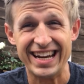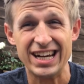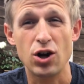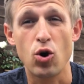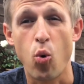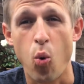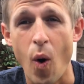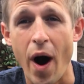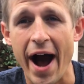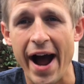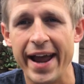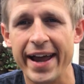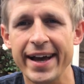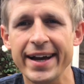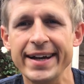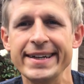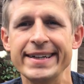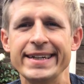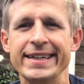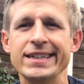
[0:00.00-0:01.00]

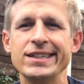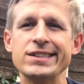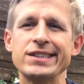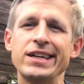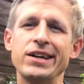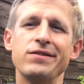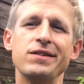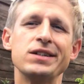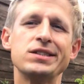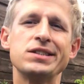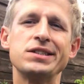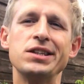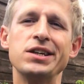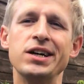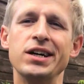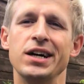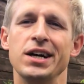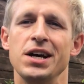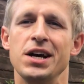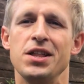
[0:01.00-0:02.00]
inquire. He'll give us
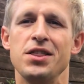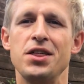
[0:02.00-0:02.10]
the